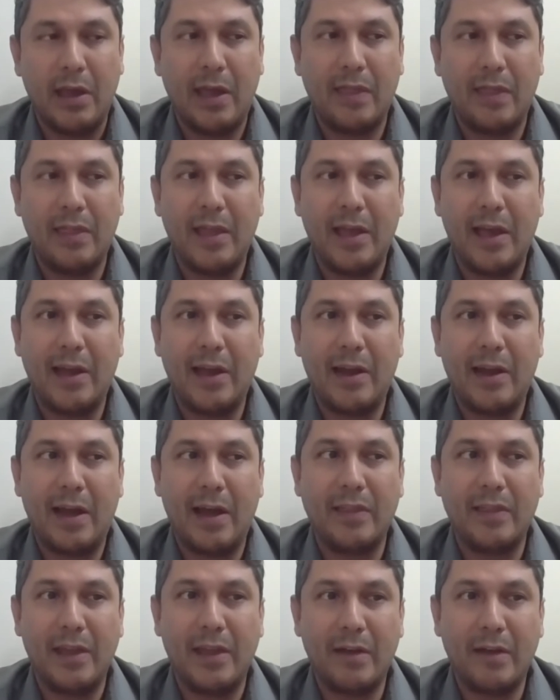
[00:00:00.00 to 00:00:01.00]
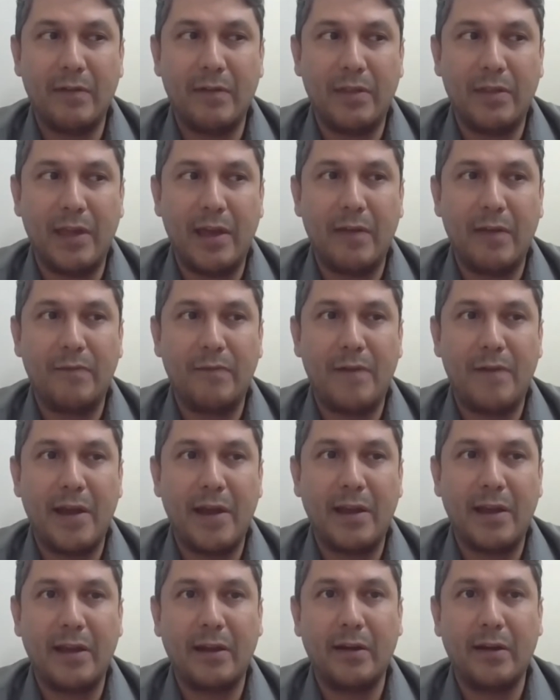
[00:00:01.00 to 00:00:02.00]
And then at the end of the day,
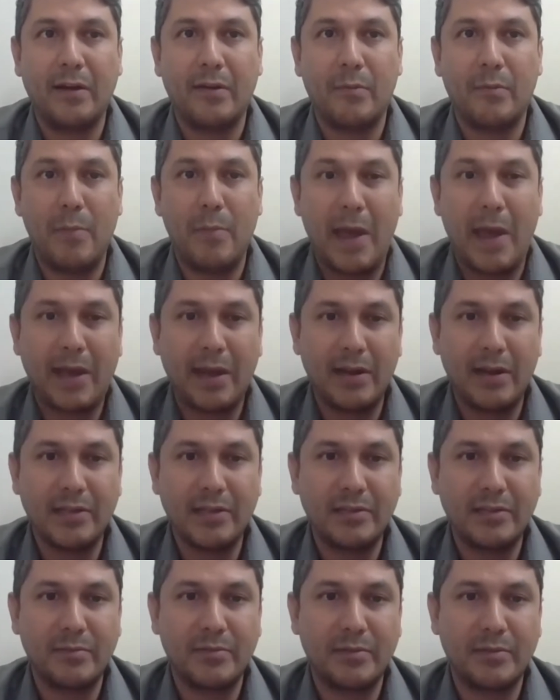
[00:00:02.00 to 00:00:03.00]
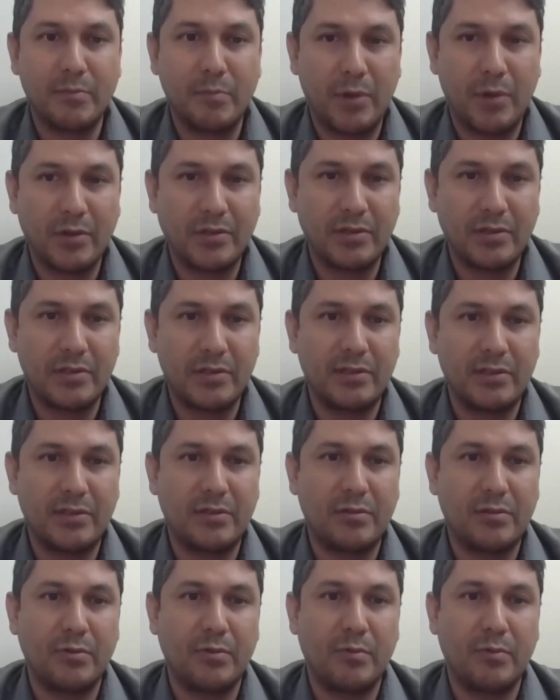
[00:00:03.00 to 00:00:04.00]
finding mechanisms and
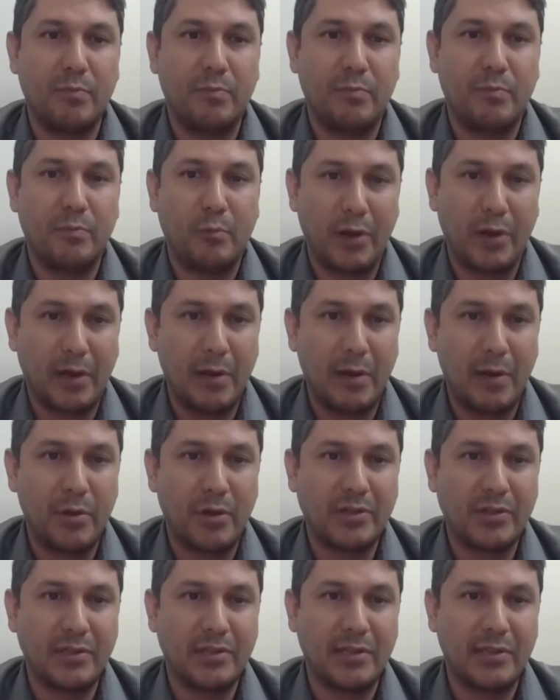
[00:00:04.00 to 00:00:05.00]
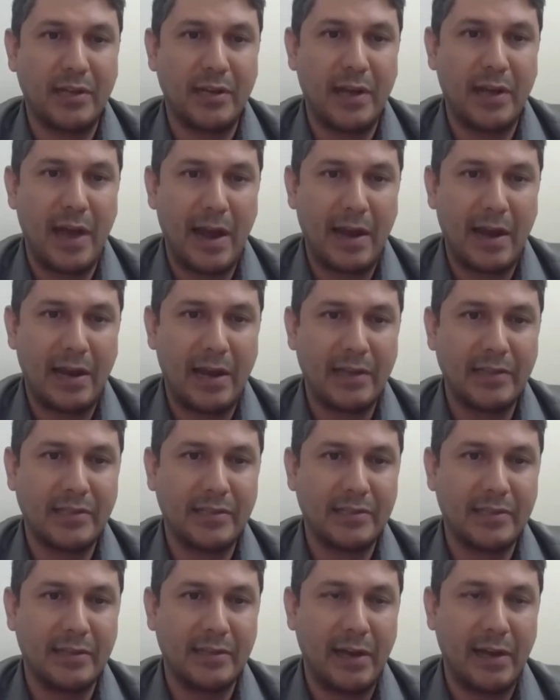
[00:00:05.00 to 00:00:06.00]
processes to quickly process it,
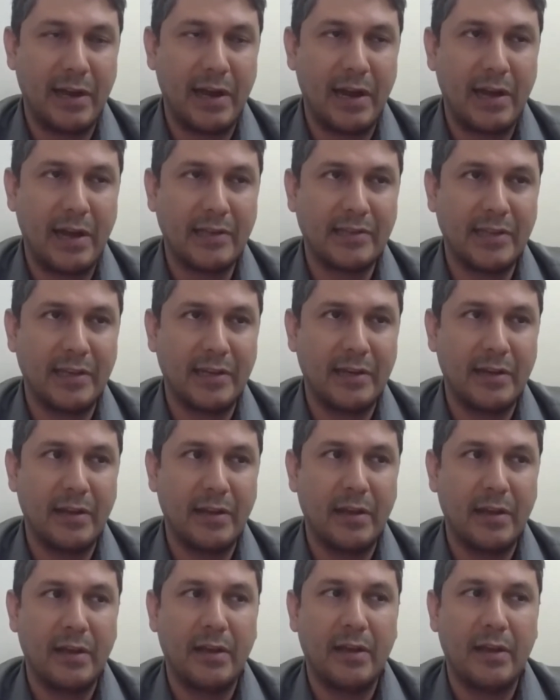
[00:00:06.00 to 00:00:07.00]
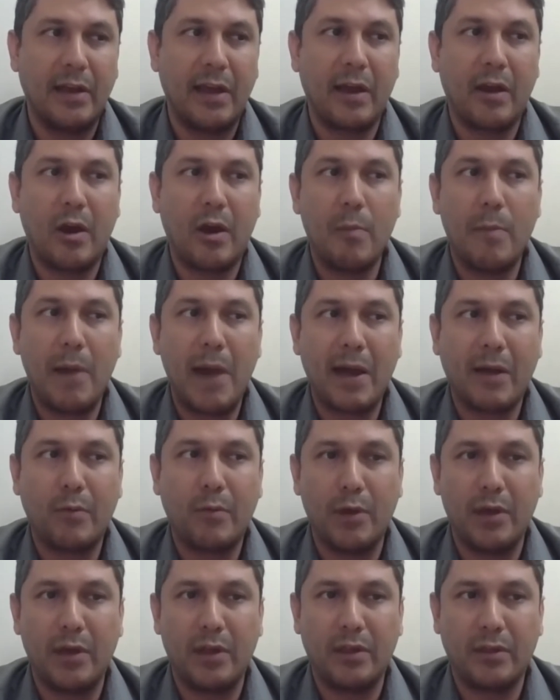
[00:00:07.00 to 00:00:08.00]
analyze it, and come
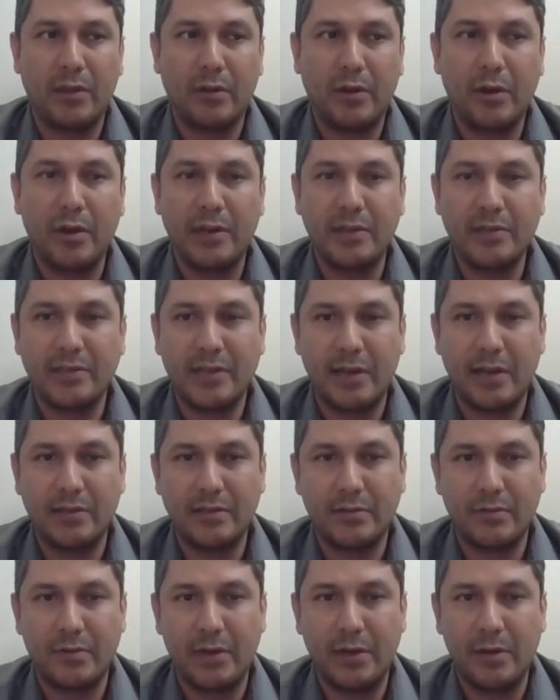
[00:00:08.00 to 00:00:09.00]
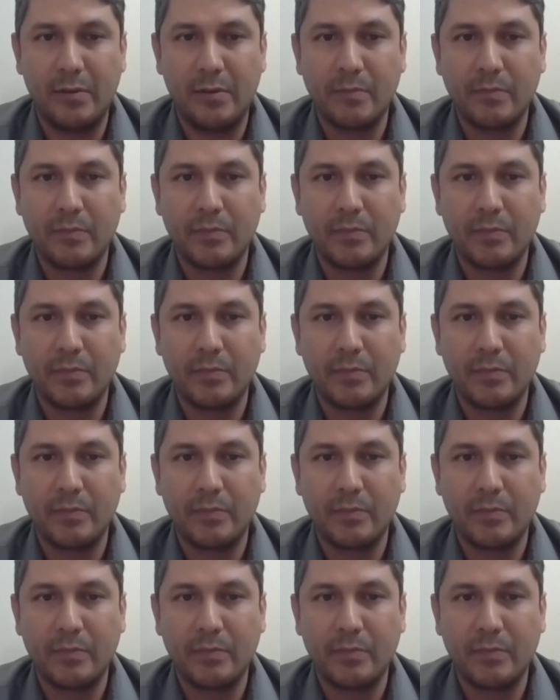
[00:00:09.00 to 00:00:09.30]
back with good insights, right?